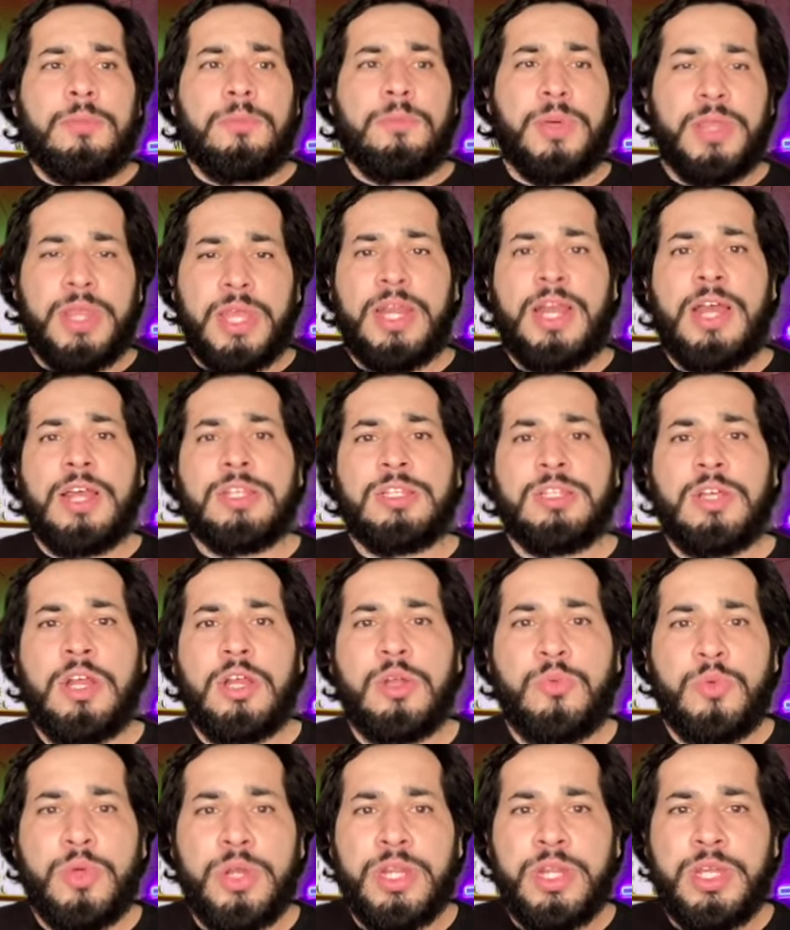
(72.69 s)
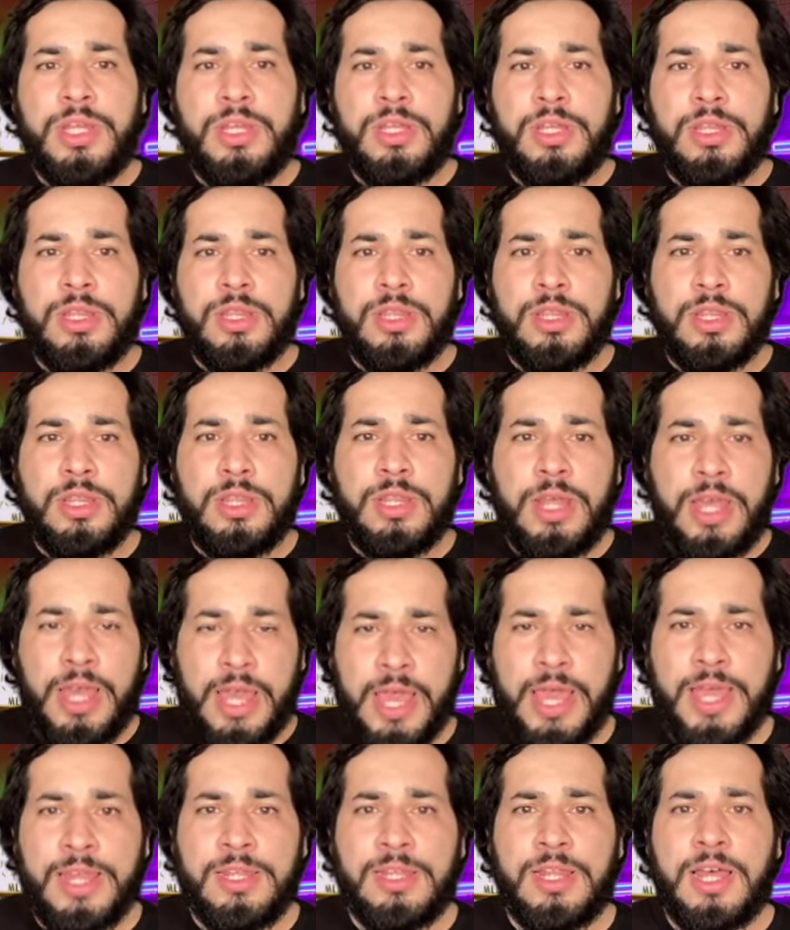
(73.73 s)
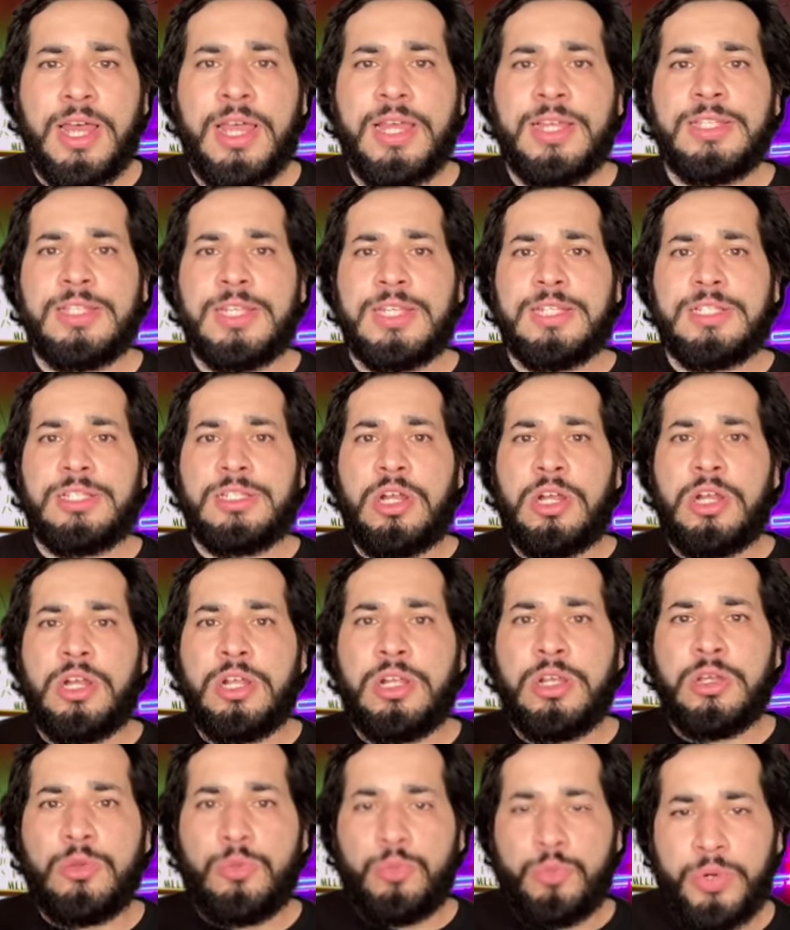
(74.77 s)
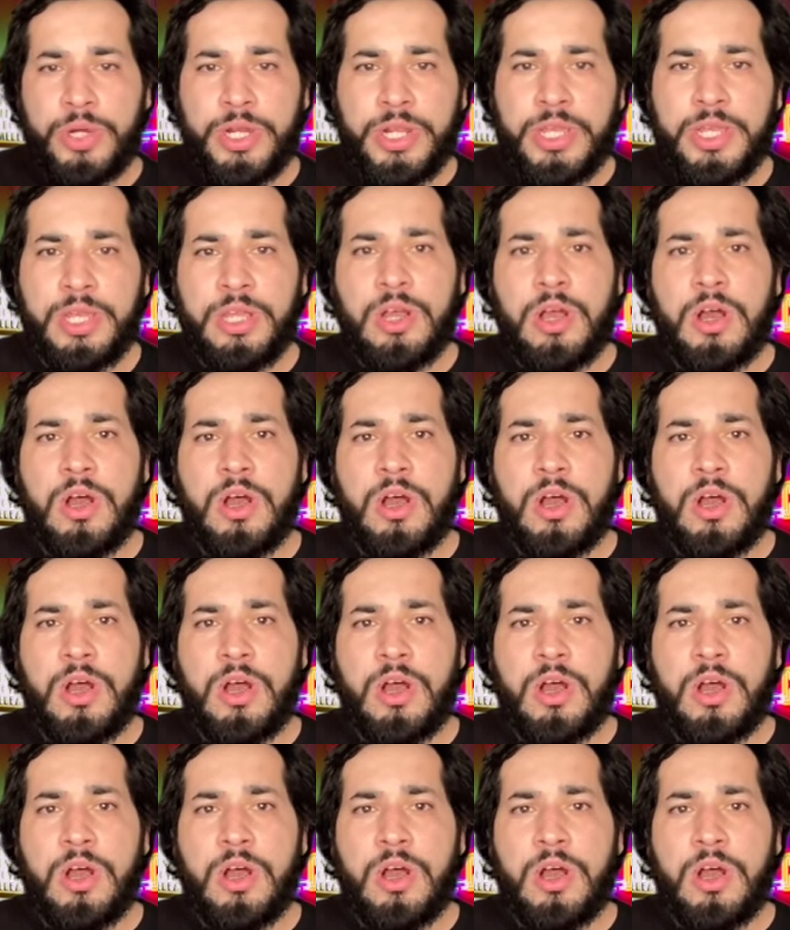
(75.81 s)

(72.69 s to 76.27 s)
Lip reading: But then I started reading headlines and started reading